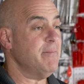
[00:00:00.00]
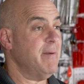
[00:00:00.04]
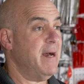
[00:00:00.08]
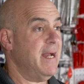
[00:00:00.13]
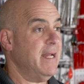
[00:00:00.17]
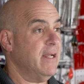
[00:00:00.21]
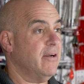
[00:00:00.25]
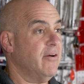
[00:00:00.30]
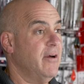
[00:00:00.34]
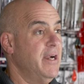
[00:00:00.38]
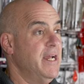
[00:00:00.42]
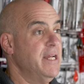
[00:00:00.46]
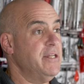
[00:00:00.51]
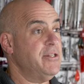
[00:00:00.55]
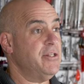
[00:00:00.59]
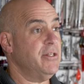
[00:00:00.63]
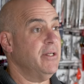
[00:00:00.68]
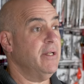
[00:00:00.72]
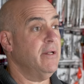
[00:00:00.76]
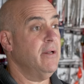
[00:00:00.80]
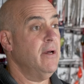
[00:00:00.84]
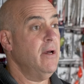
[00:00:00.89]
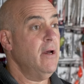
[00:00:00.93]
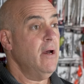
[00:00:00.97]

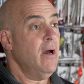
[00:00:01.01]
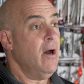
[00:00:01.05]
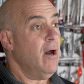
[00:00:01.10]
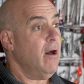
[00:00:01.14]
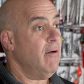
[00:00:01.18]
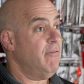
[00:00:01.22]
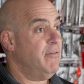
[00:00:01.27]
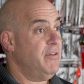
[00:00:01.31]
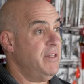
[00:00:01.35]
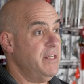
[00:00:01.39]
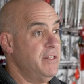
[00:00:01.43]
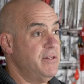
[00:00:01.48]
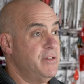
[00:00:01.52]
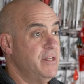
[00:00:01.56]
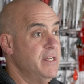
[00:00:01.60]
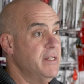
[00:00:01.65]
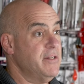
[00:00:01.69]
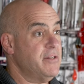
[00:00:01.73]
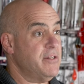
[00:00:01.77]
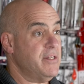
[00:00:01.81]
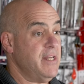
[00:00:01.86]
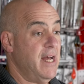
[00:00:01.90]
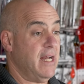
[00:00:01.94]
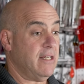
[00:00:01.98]
migration of these
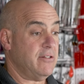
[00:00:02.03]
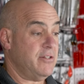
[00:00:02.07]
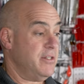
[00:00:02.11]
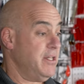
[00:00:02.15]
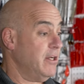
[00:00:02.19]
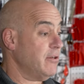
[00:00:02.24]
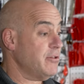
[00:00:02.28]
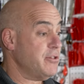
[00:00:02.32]
insects. They'll